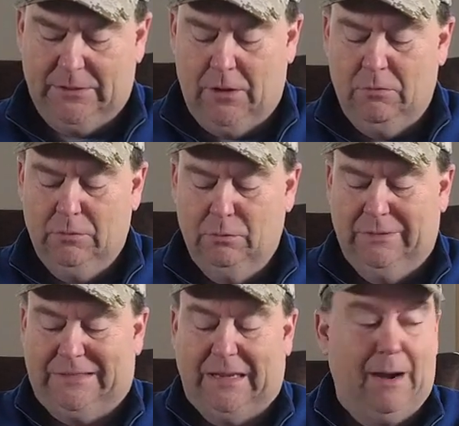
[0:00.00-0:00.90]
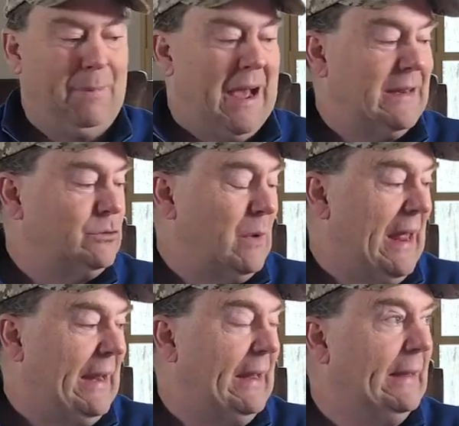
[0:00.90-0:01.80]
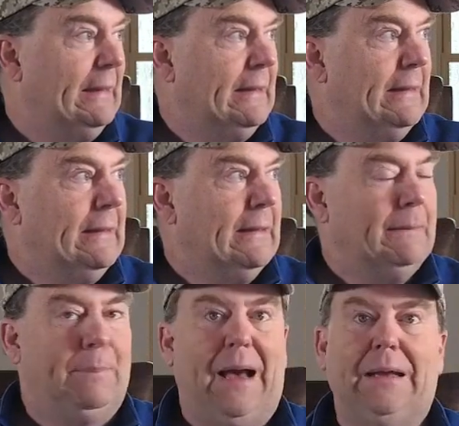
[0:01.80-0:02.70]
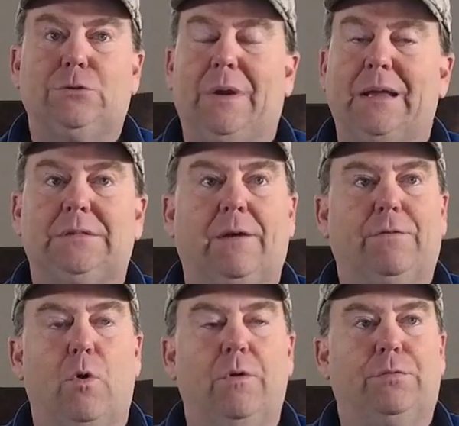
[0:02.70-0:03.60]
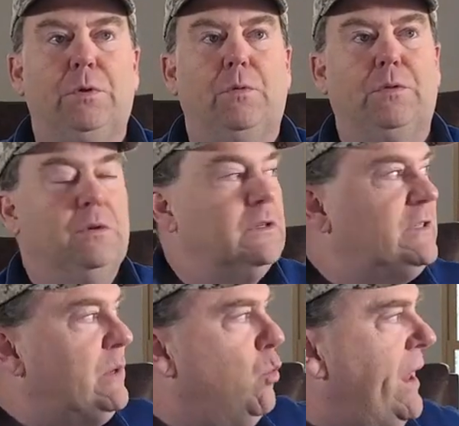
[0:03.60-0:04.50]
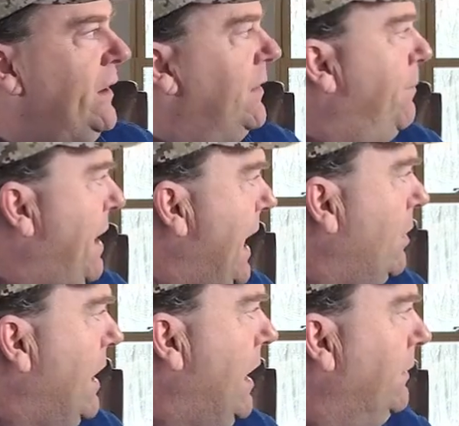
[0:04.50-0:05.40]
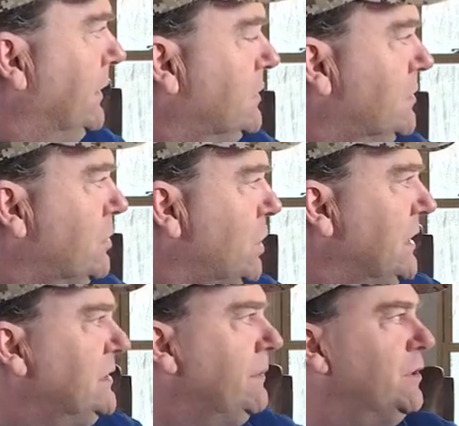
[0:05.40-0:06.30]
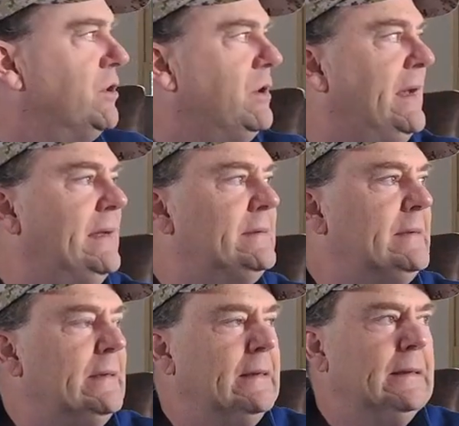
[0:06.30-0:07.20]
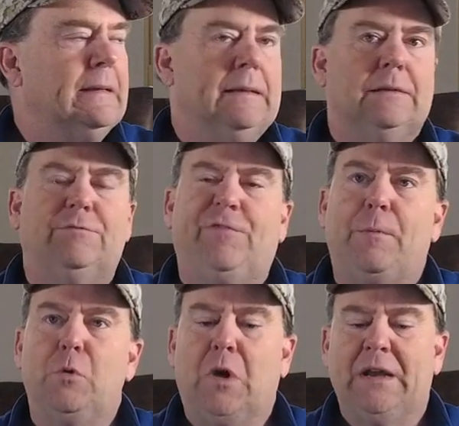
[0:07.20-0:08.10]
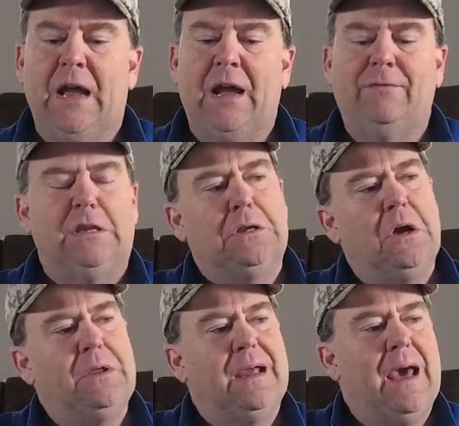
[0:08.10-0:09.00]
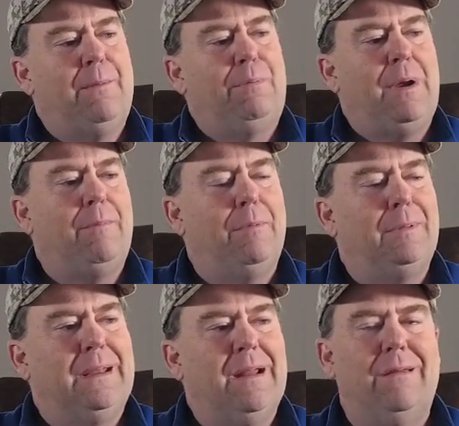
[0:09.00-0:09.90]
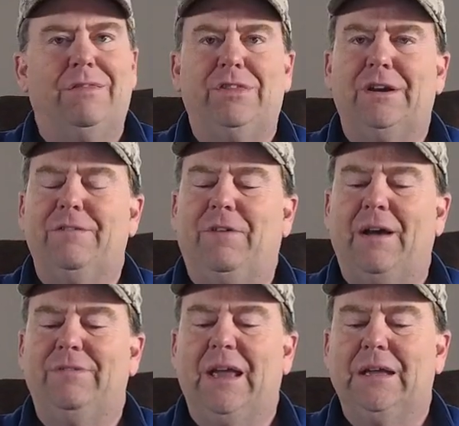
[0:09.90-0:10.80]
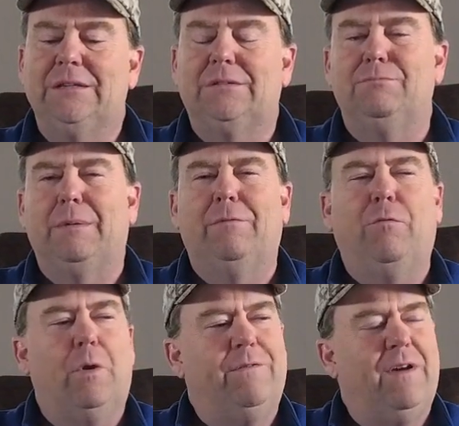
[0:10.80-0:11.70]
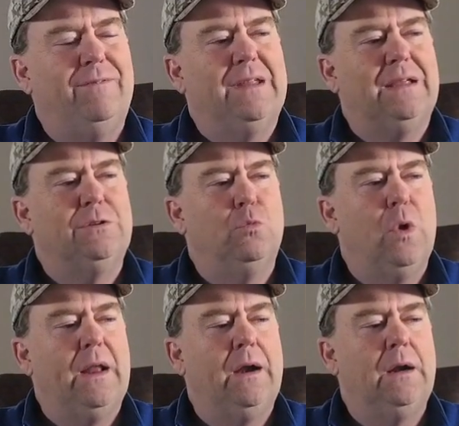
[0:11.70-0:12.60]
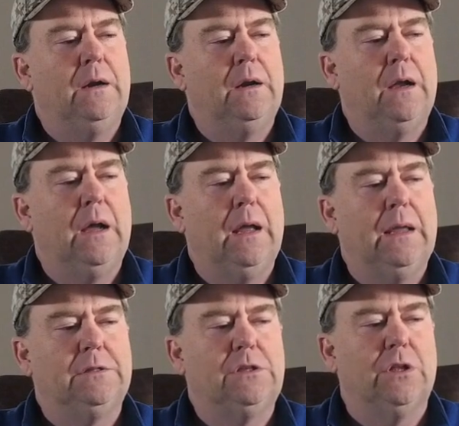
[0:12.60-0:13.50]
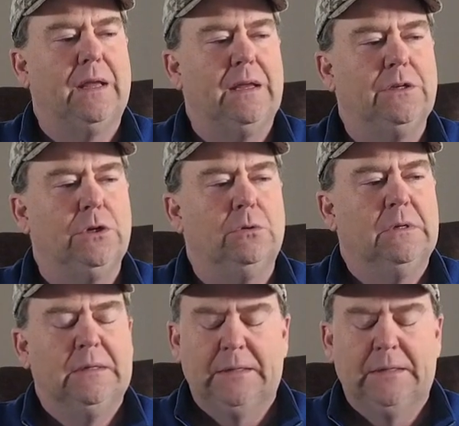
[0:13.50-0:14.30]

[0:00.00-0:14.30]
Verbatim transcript: So let's get our bodies ready. Bodies ready. It's tough going through with you. You see winter in the background. It's 30 some degrees. It's February 9th. You know you got probably another 35 days, maybe 45 days of winter uh, still in you.